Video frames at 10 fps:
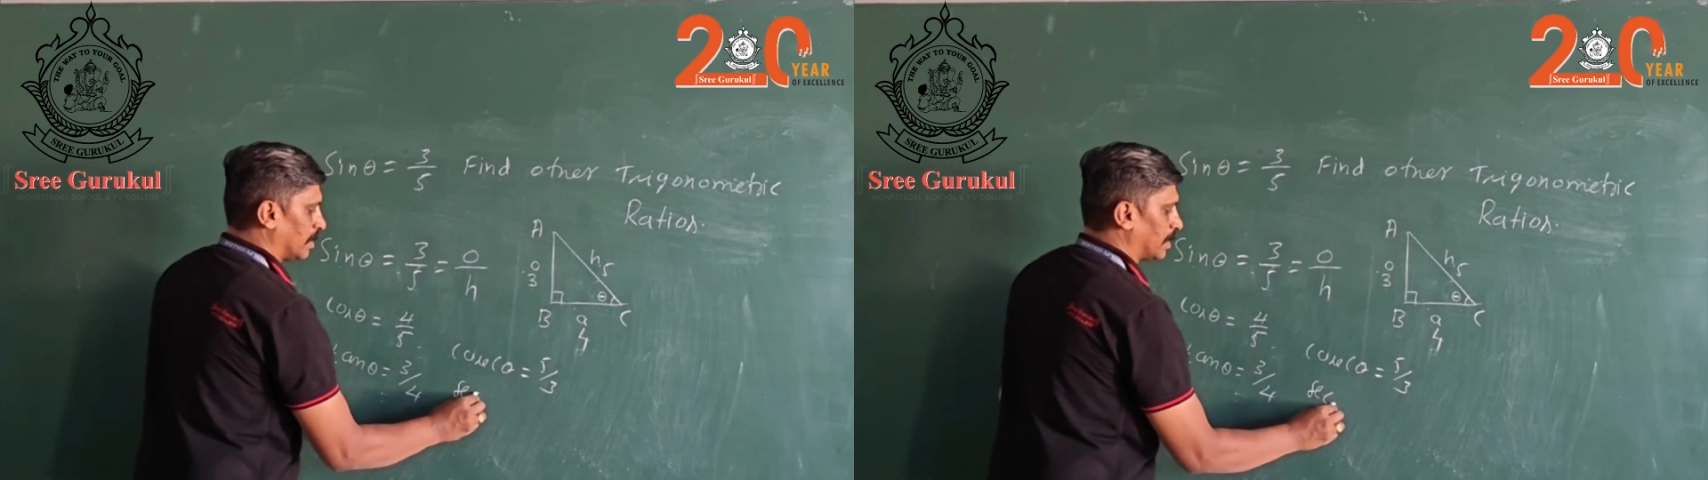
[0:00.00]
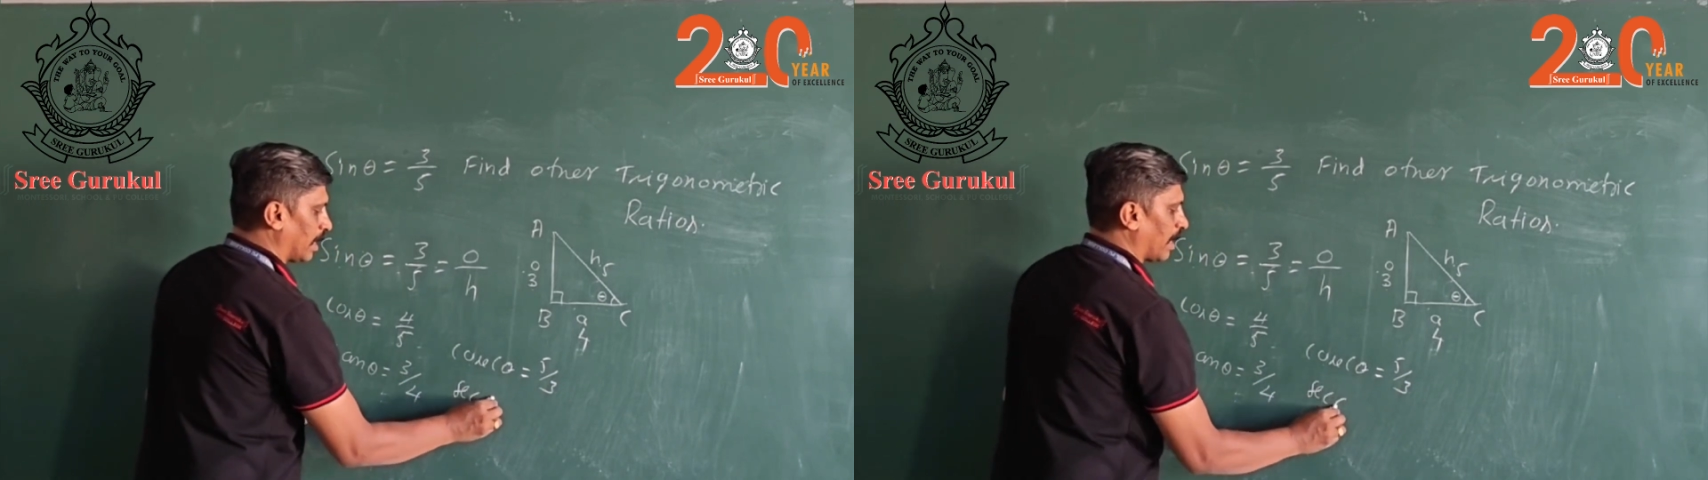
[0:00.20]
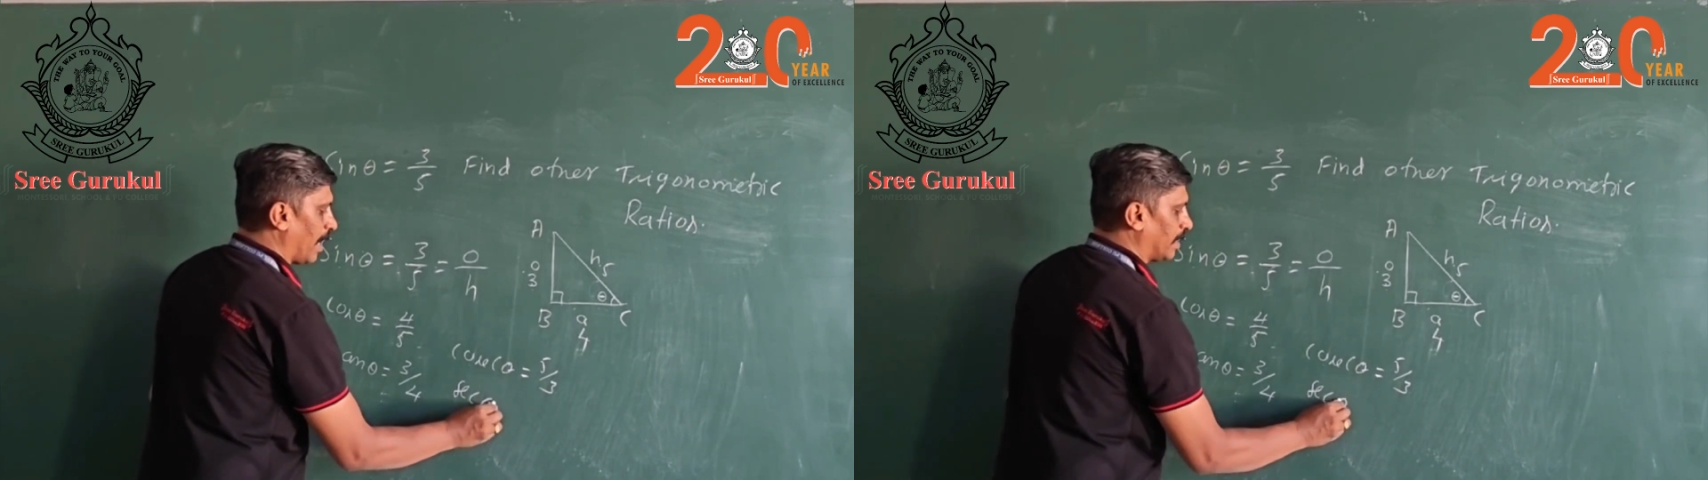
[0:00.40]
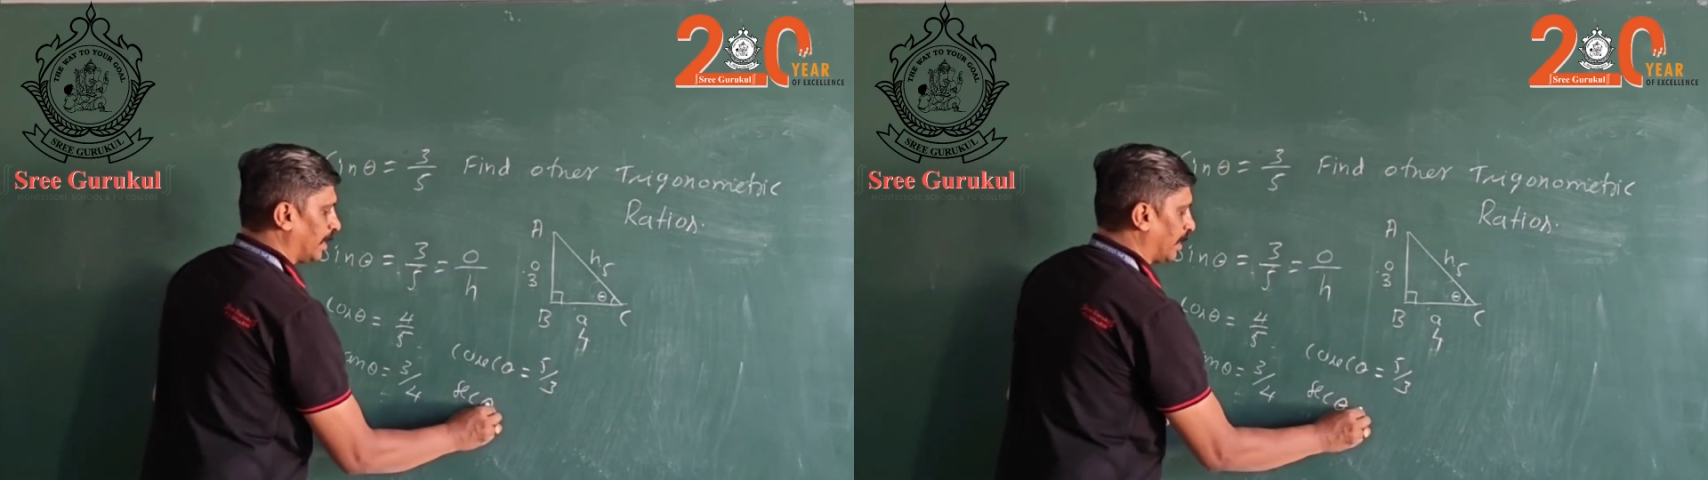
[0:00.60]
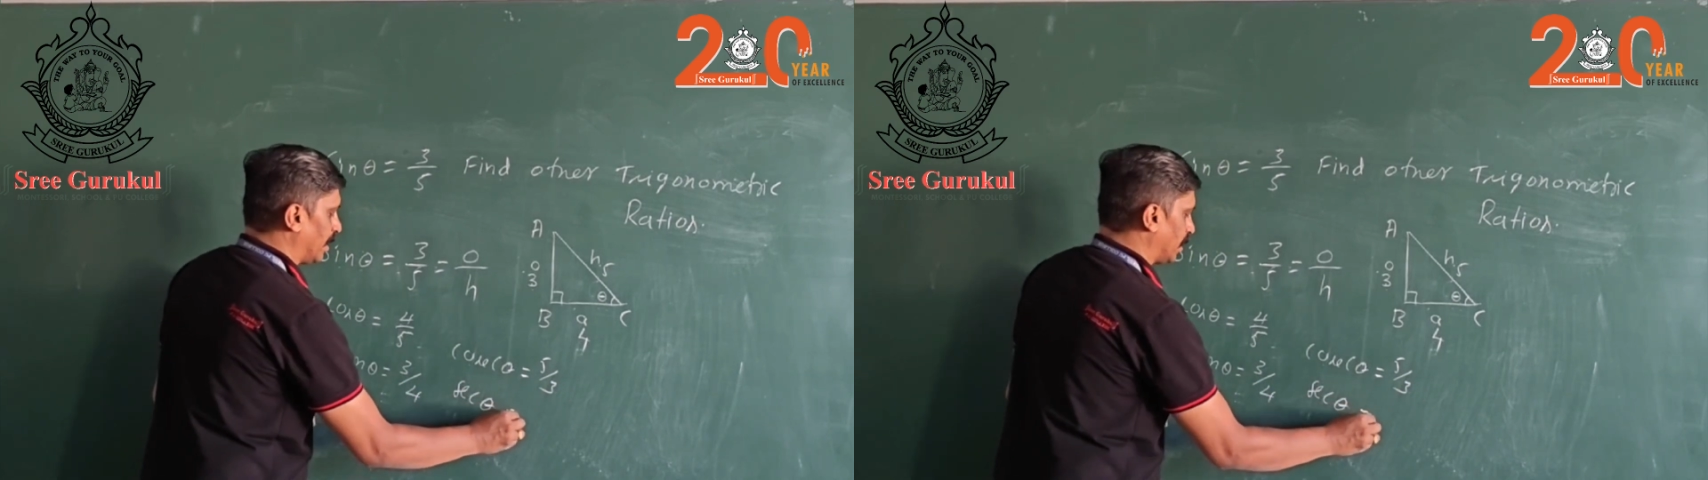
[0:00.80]
Secant
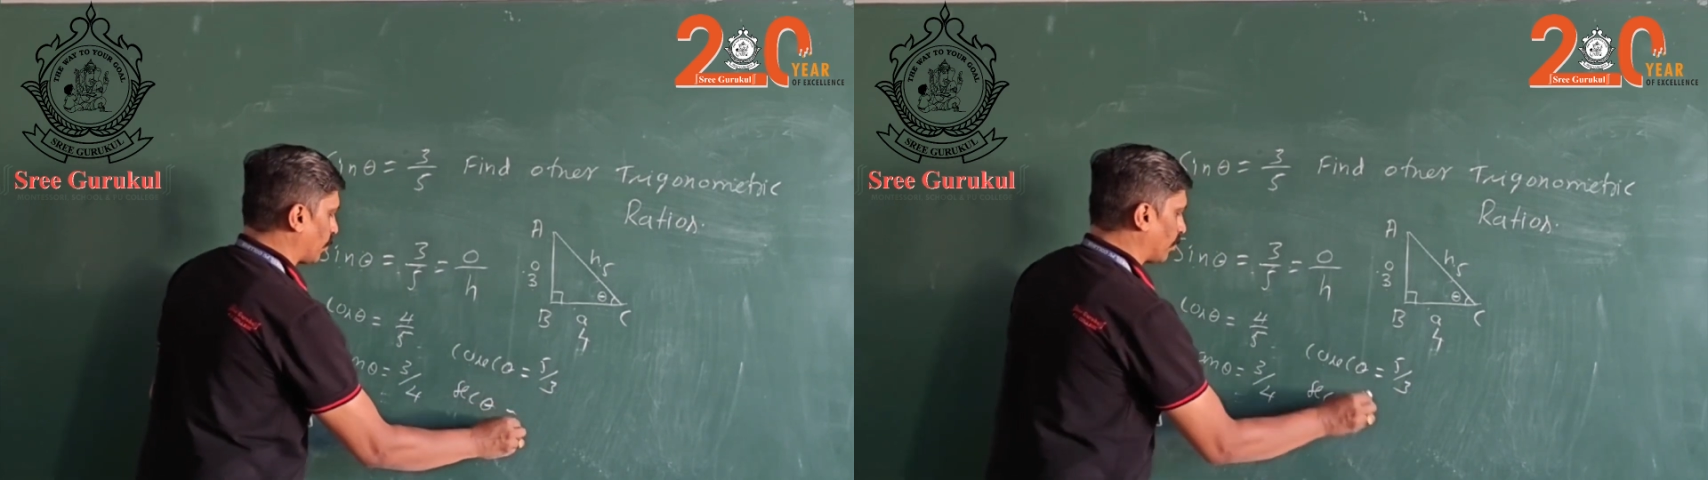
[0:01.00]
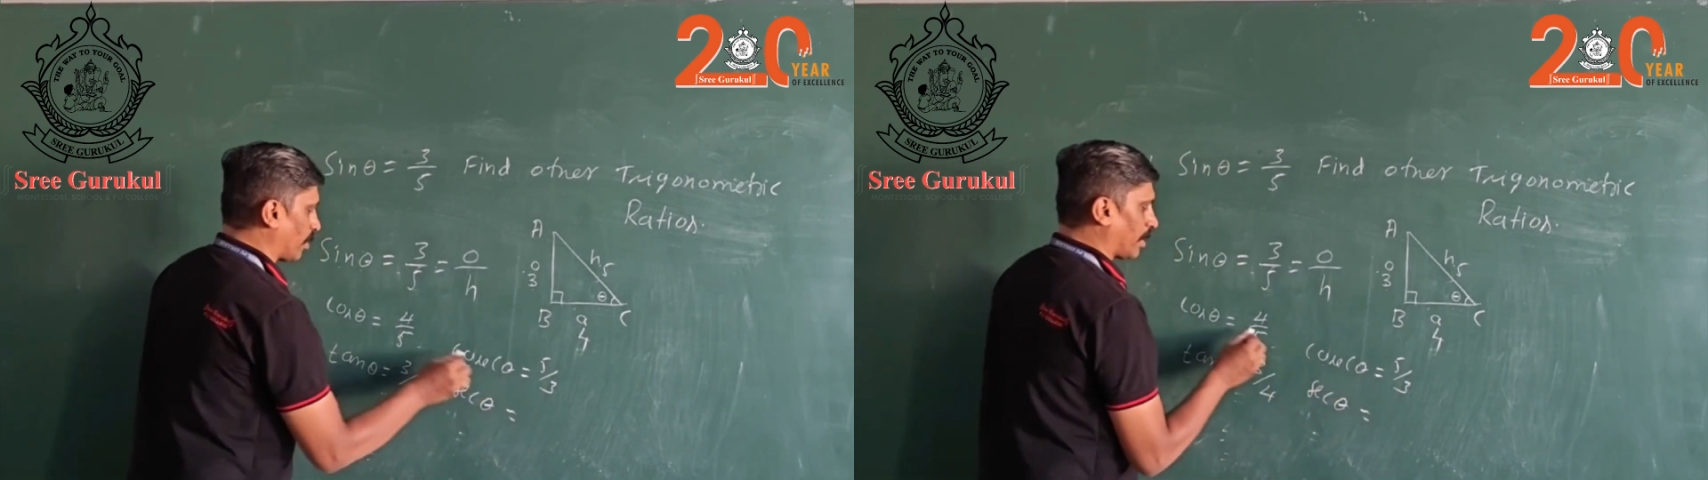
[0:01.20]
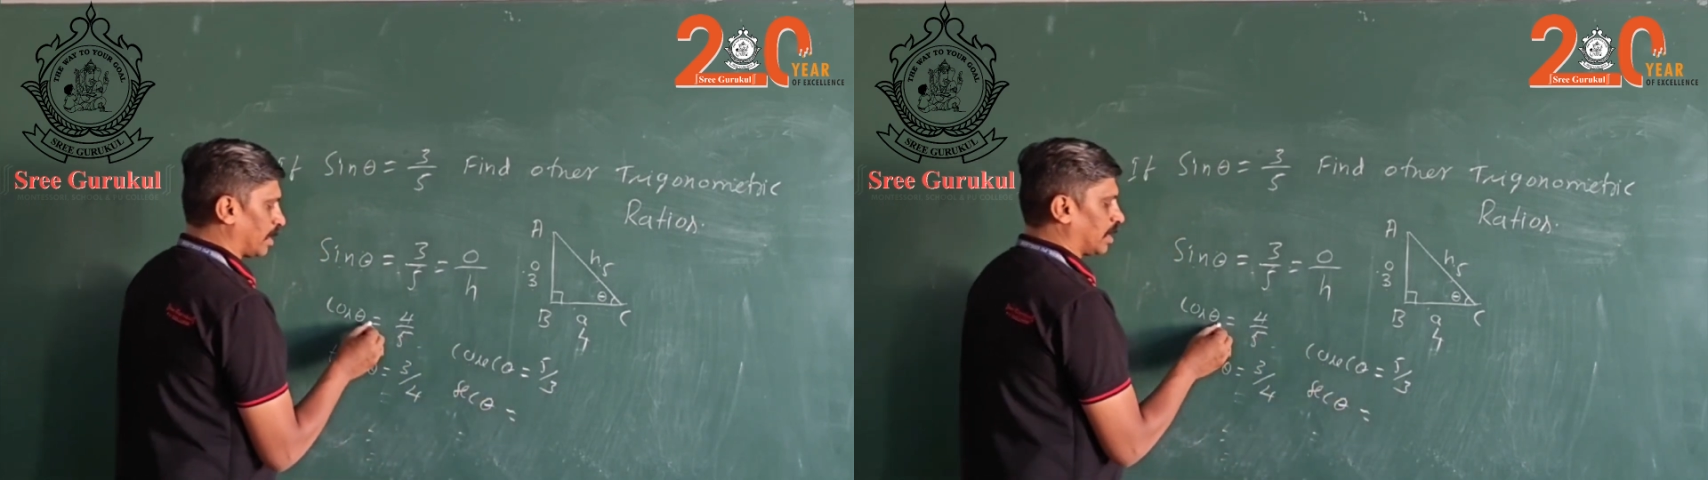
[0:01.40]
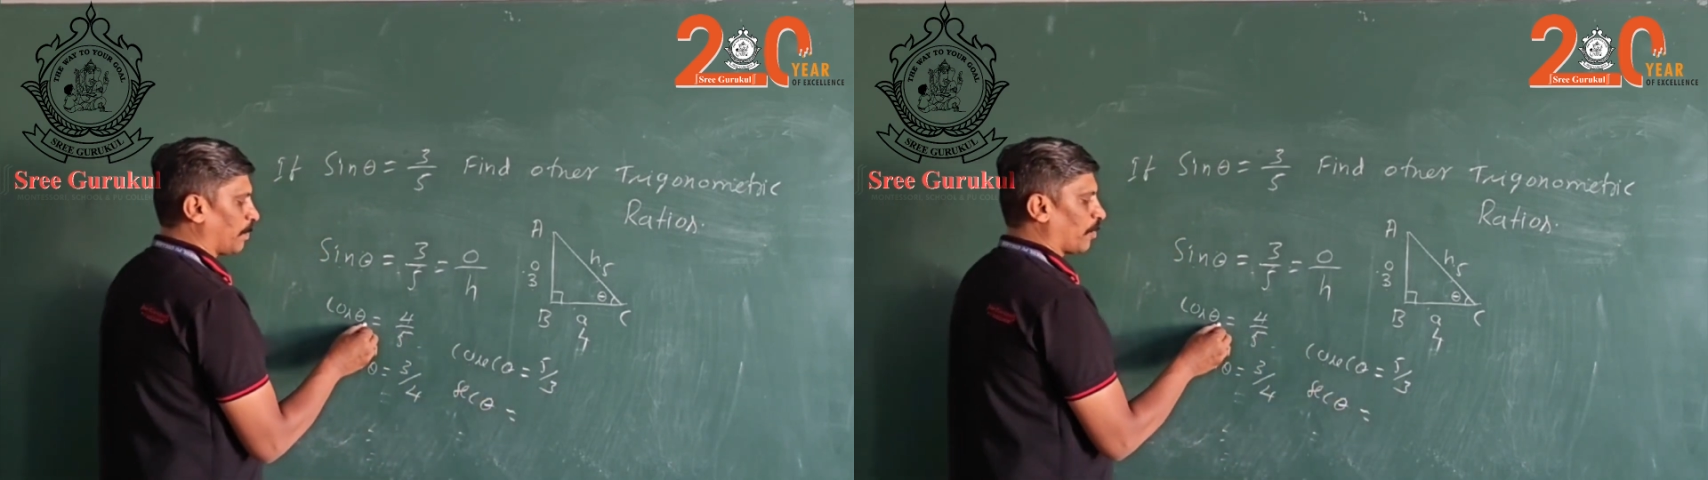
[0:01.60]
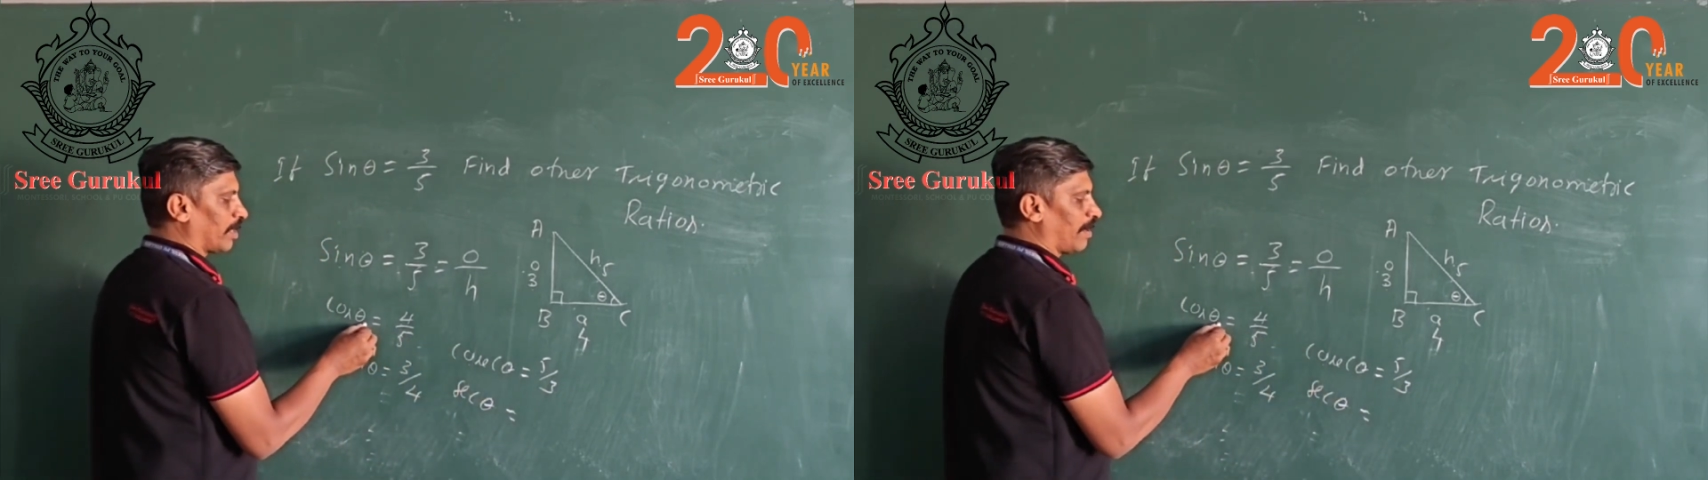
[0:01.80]
theta is equal to
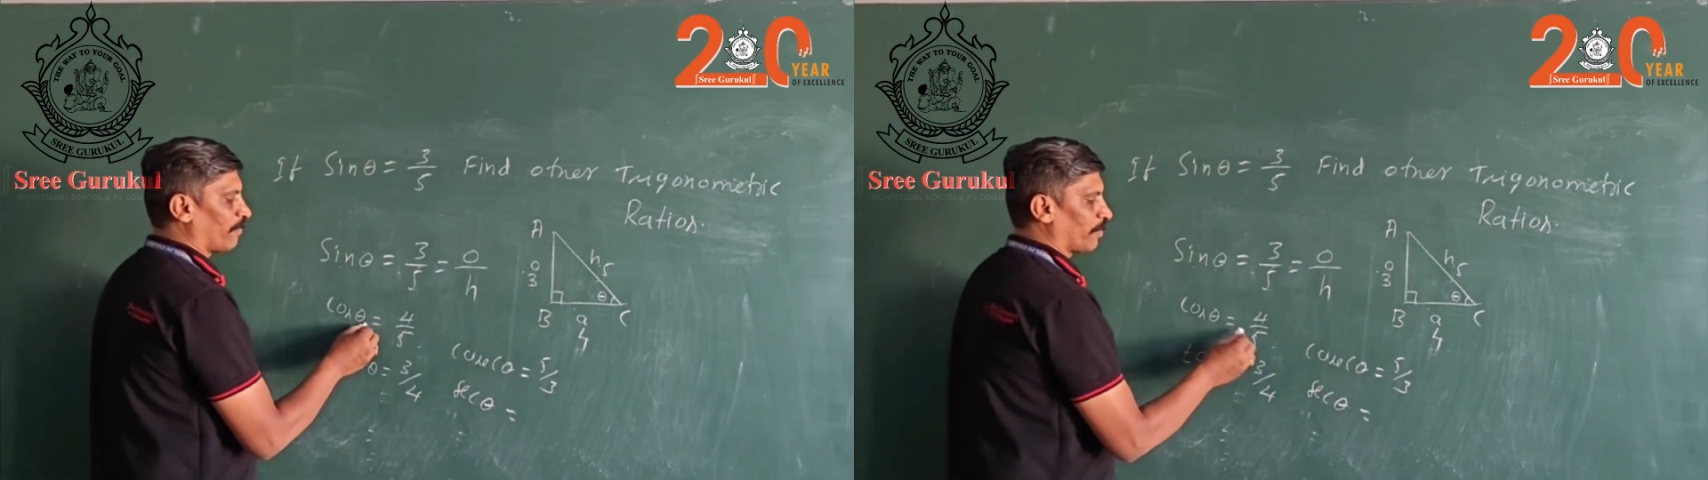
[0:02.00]
reciprocal of